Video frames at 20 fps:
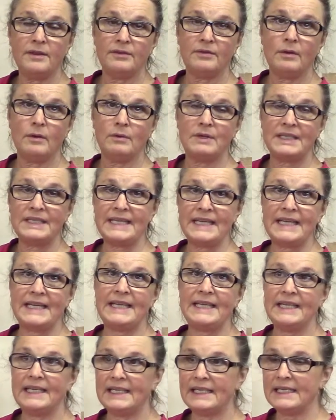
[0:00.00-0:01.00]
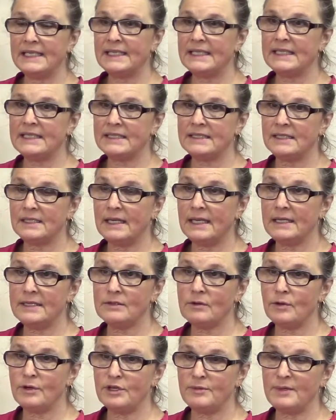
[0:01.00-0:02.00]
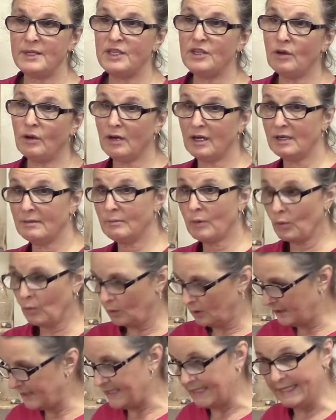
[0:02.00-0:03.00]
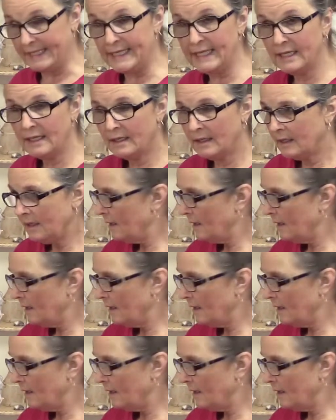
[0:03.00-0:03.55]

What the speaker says: to throw today is going to be yarn bowl day.